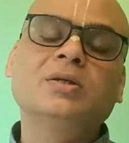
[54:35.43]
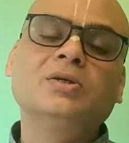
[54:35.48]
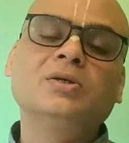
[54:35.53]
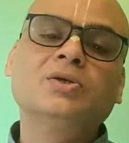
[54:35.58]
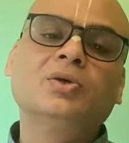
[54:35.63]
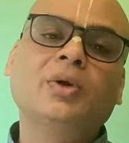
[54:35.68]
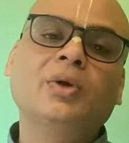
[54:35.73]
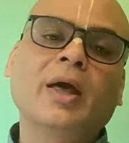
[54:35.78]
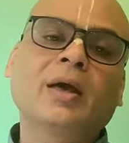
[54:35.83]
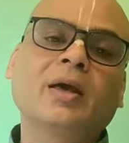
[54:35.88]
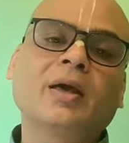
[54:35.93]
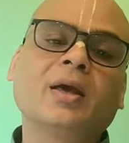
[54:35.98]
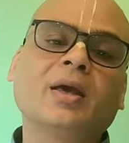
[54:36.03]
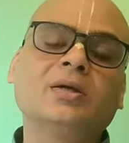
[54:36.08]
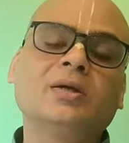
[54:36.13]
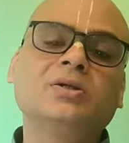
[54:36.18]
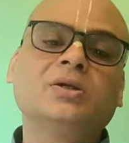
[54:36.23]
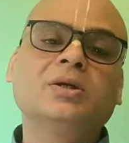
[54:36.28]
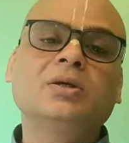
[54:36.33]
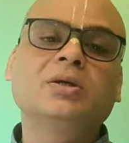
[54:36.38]
he should
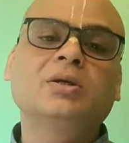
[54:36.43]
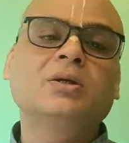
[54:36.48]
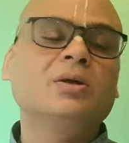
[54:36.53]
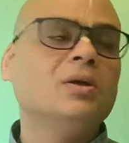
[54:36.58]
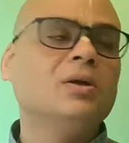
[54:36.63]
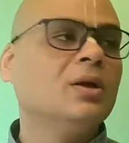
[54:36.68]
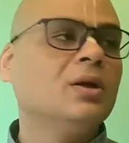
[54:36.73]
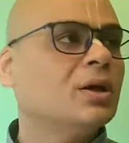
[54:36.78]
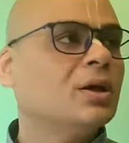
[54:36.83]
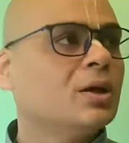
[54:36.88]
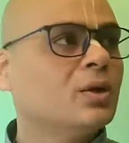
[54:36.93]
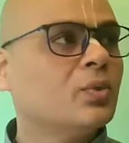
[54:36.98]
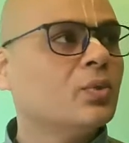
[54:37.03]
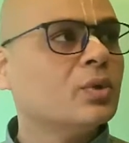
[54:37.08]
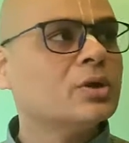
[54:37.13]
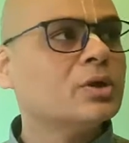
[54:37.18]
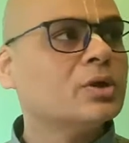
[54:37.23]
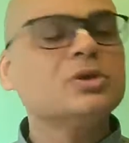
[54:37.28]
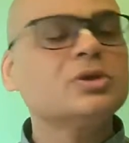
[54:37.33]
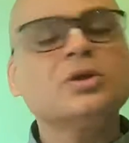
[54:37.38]
engage in deity
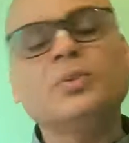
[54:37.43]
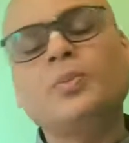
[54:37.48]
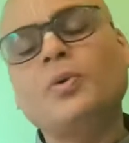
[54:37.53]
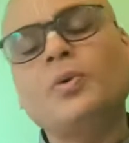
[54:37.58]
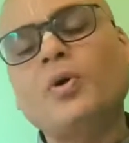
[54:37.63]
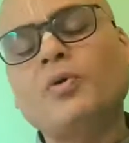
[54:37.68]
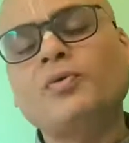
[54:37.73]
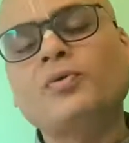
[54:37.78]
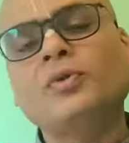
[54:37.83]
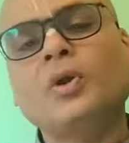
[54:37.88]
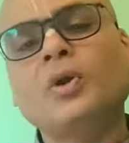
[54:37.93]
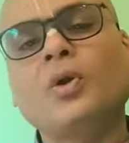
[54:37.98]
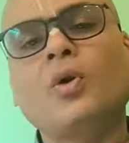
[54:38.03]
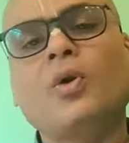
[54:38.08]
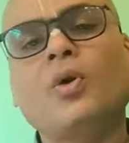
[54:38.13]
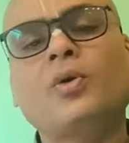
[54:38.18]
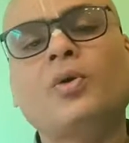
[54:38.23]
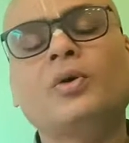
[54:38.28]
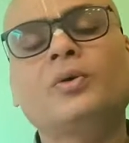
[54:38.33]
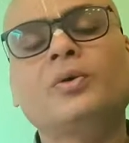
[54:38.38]
worship of the Lord.